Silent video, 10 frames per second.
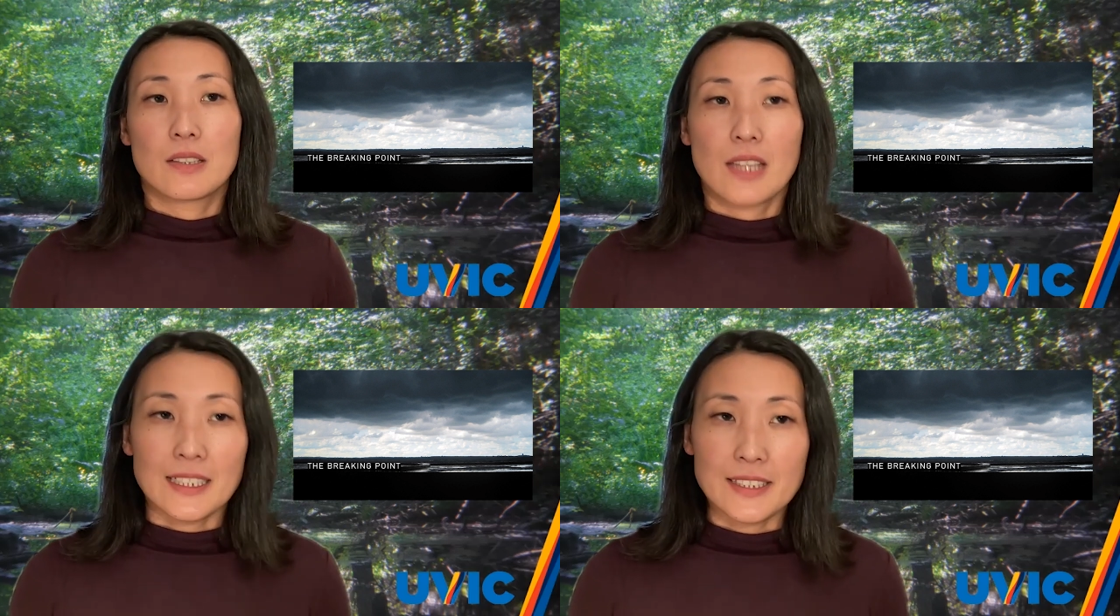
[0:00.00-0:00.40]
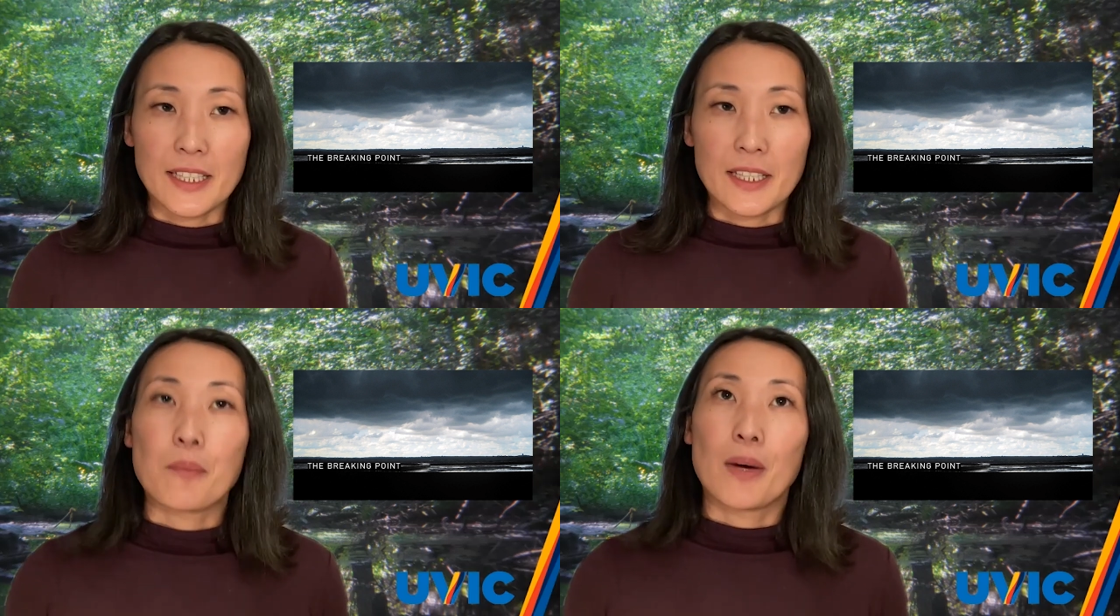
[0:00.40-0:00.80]
That
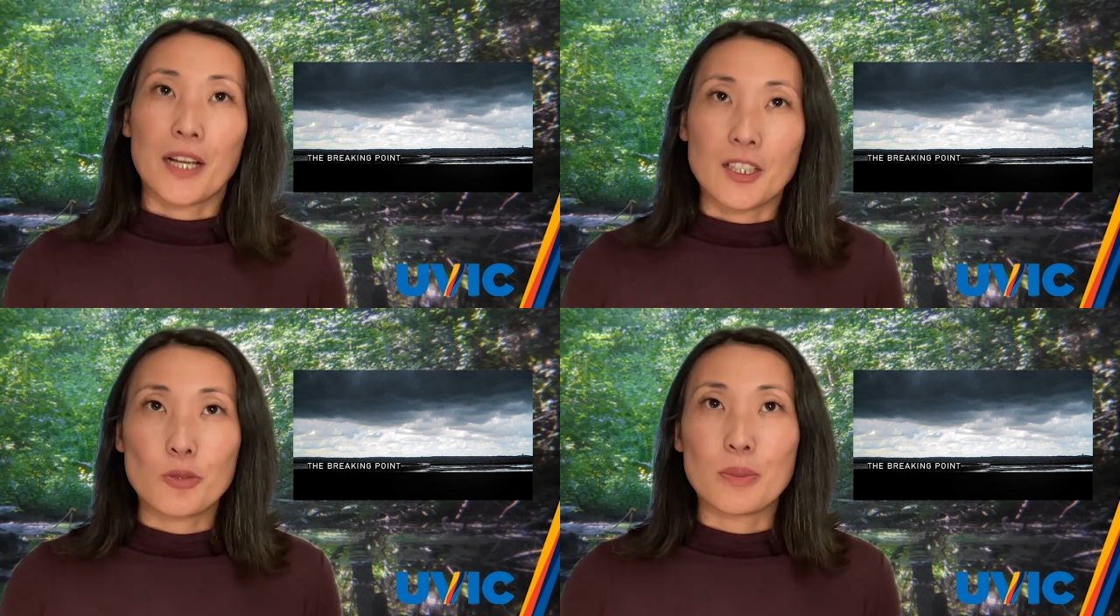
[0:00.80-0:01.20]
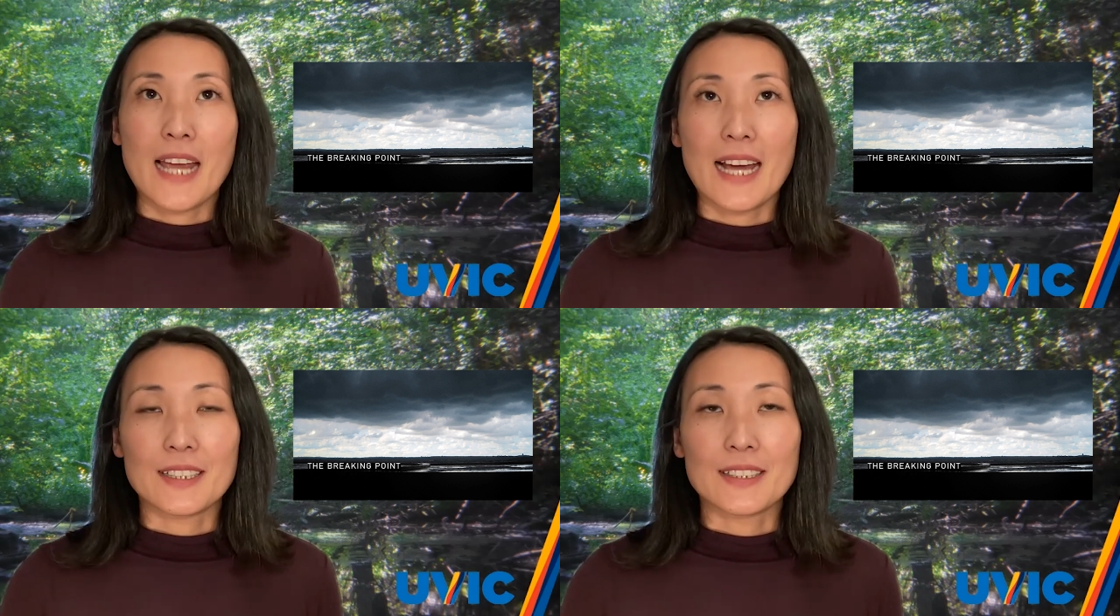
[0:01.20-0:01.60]
day, my husband
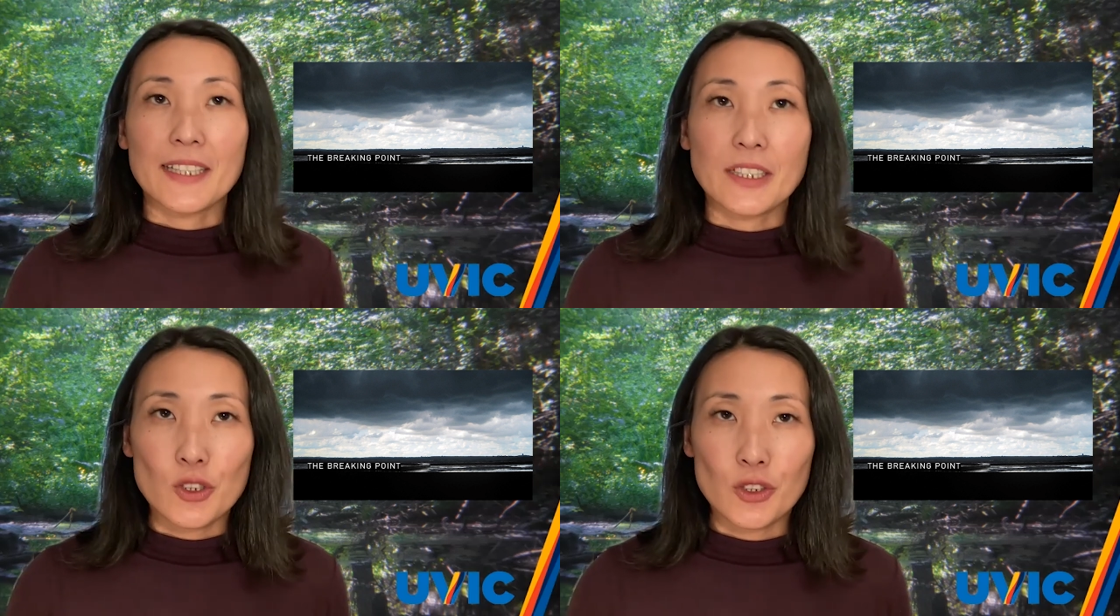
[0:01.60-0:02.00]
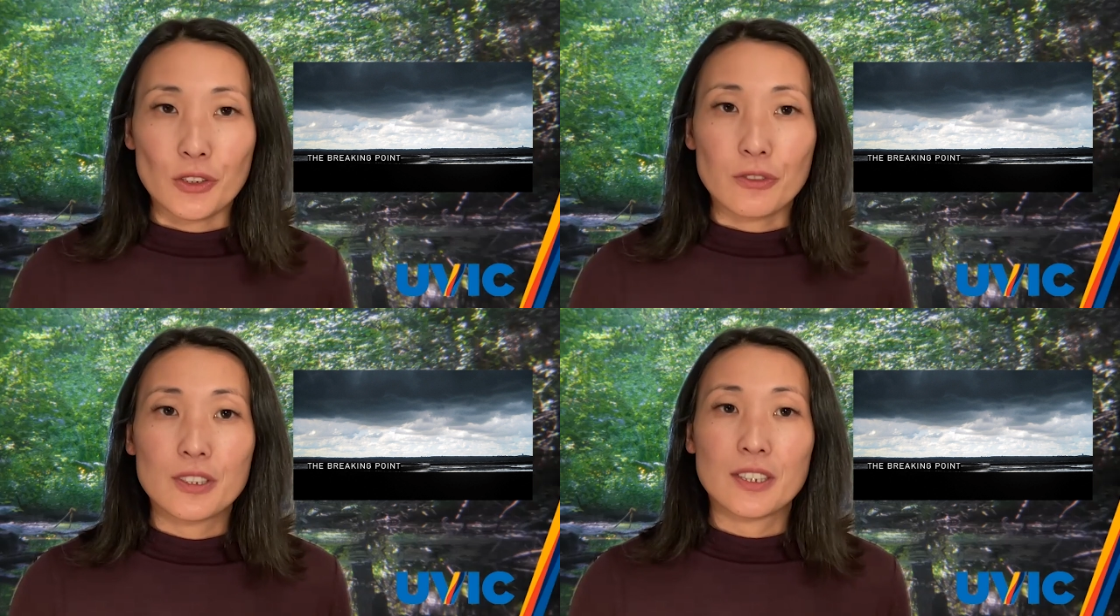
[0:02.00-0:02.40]
had a late
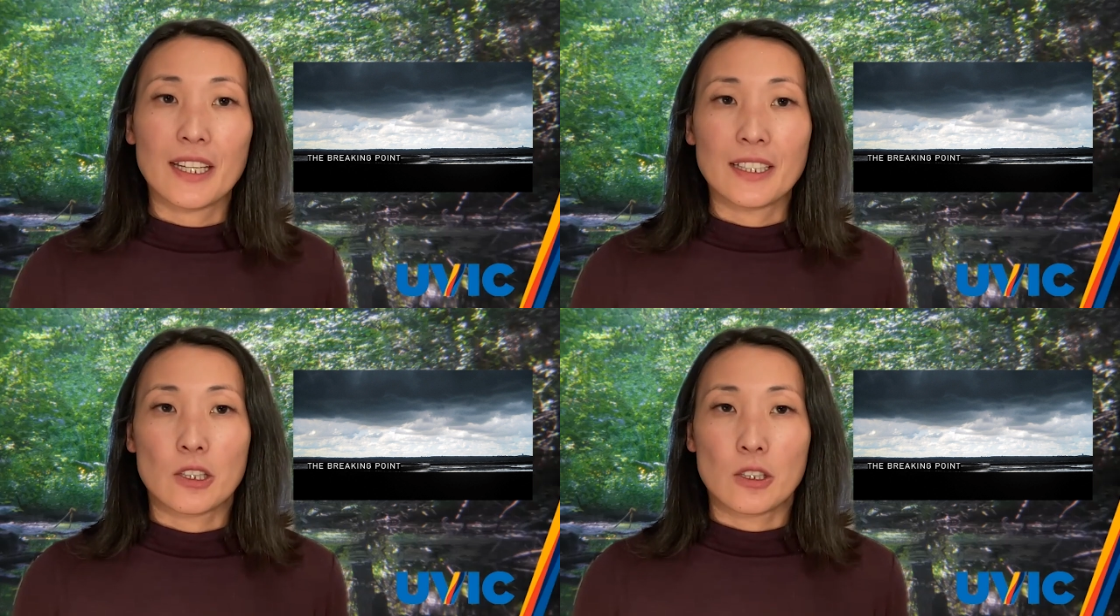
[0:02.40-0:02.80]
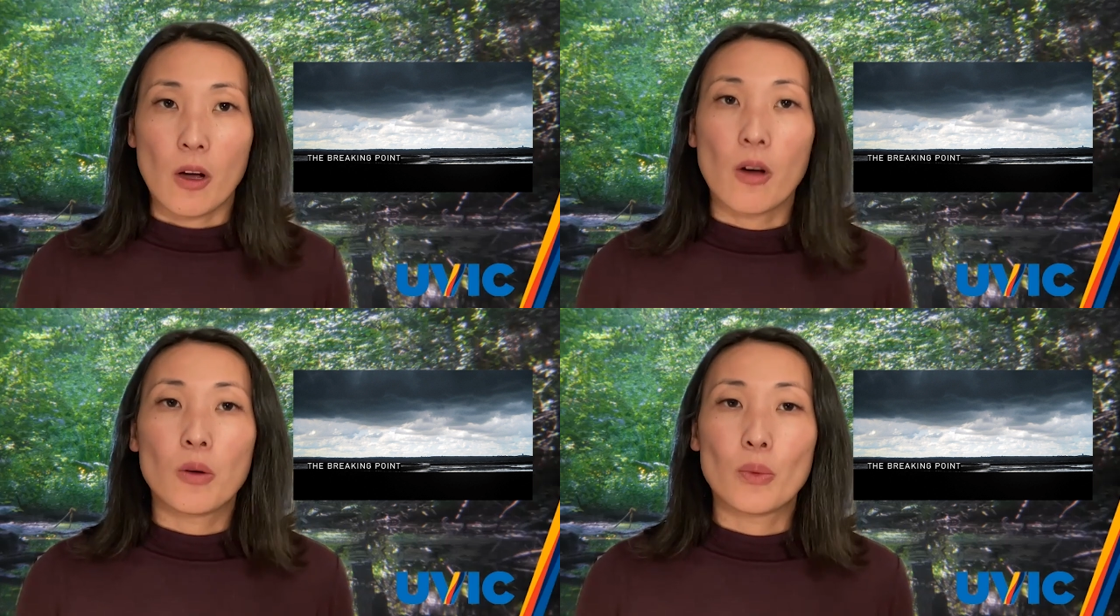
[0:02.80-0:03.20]
shift and it
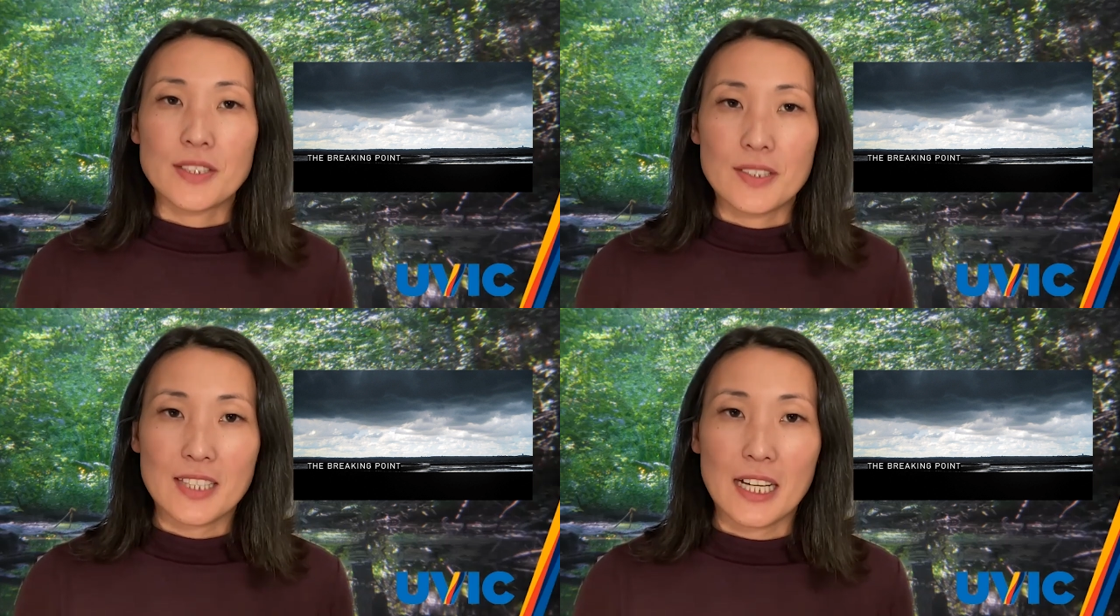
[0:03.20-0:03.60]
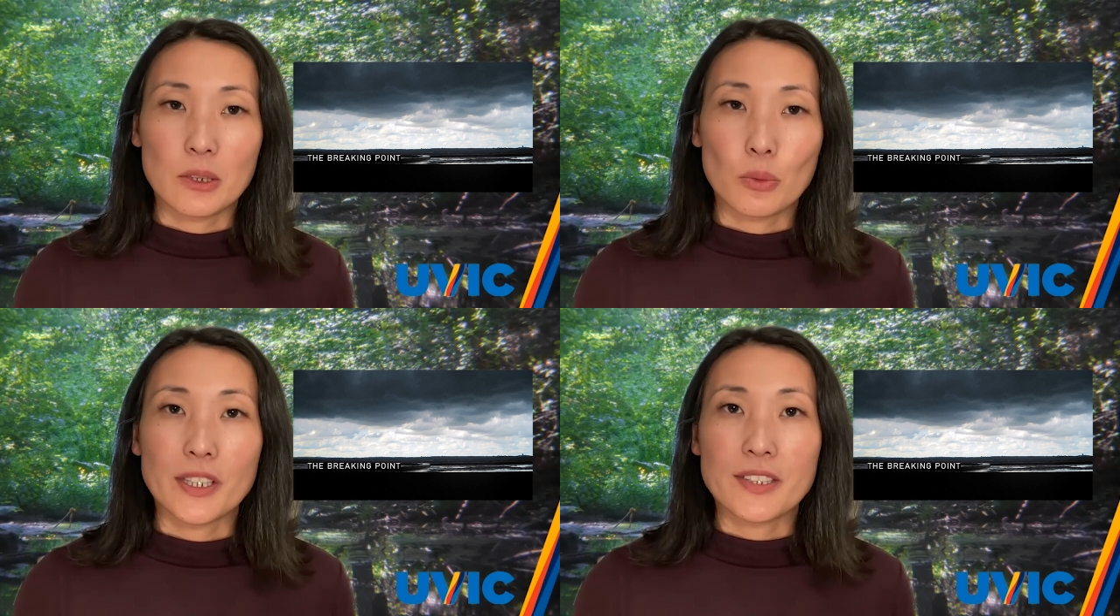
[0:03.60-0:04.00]
all went
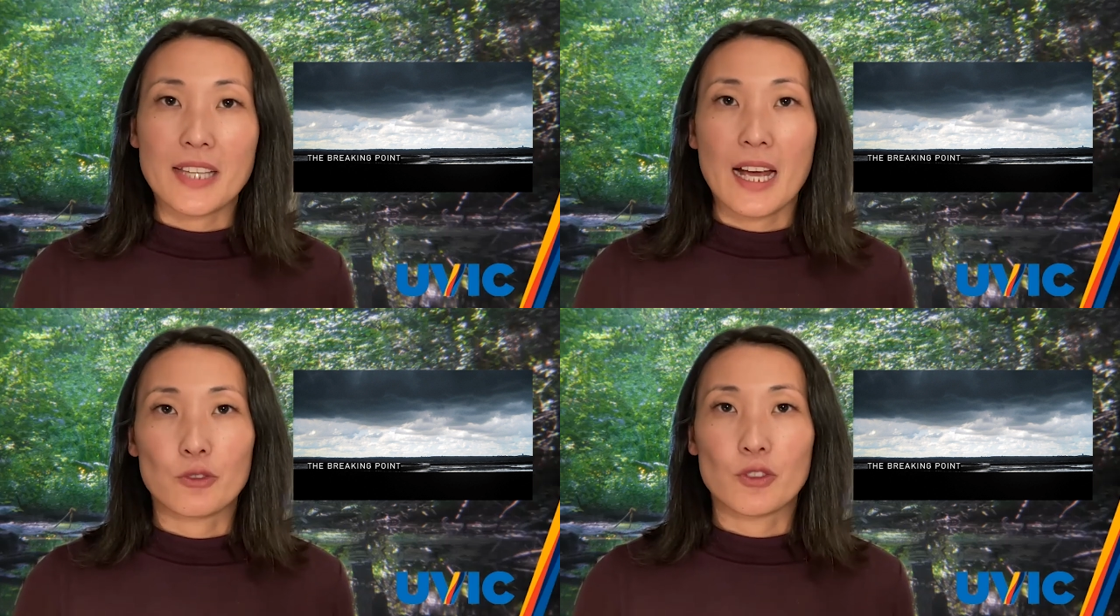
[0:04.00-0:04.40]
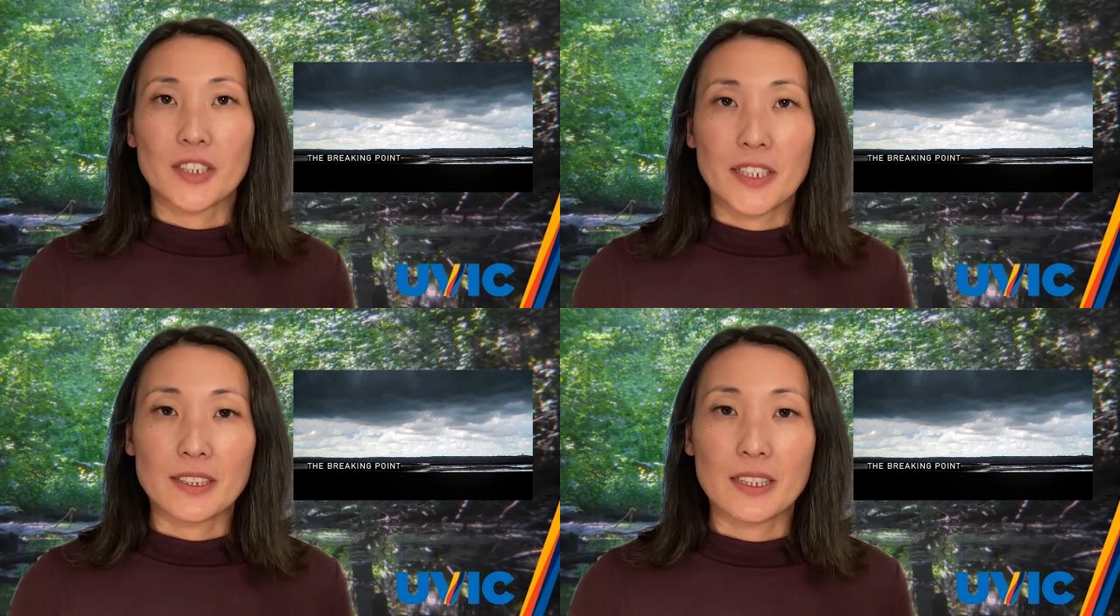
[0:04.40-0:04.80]
sideways
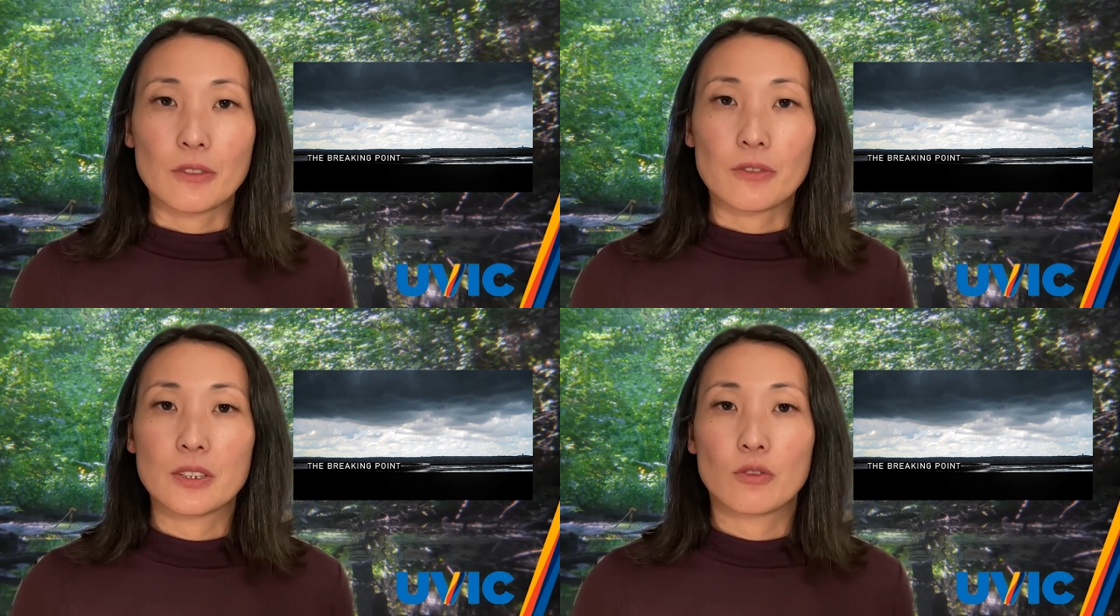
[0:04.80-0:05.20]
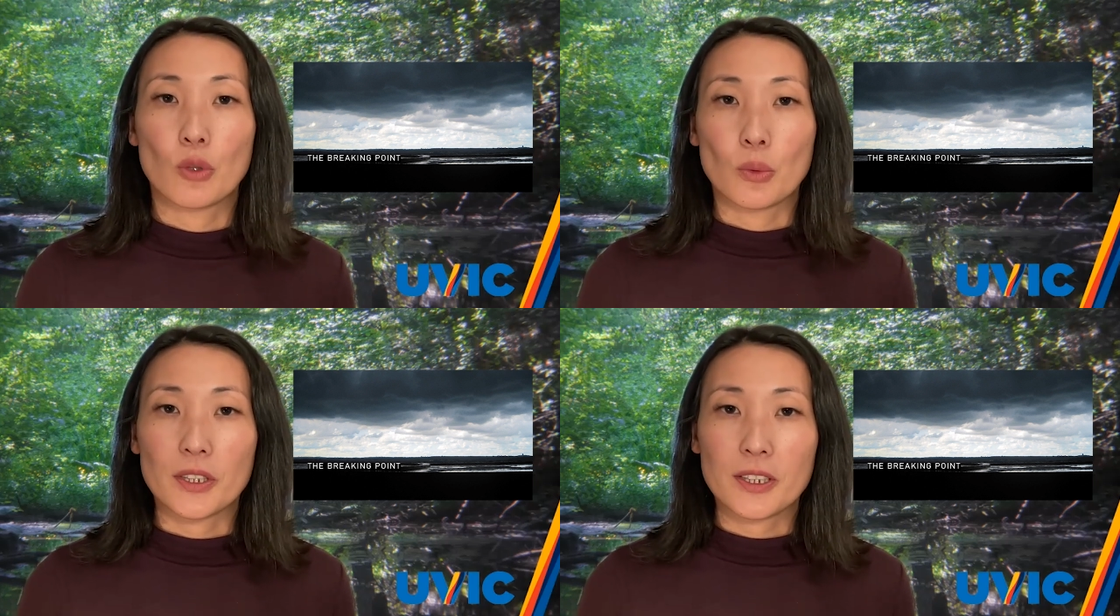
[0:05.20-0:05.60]
after he left
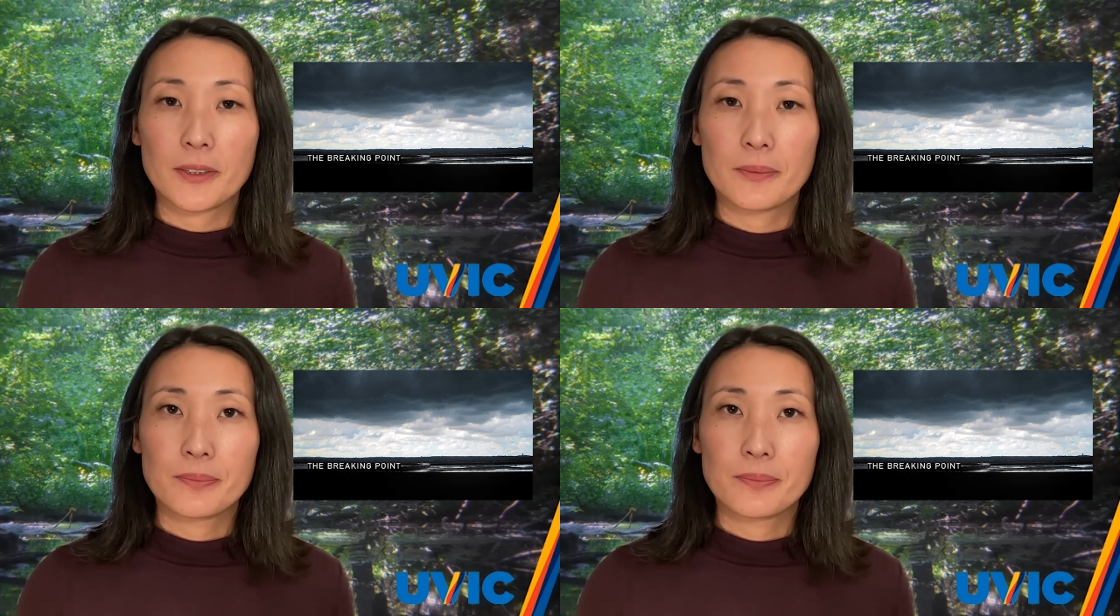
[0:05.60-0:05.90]
for work.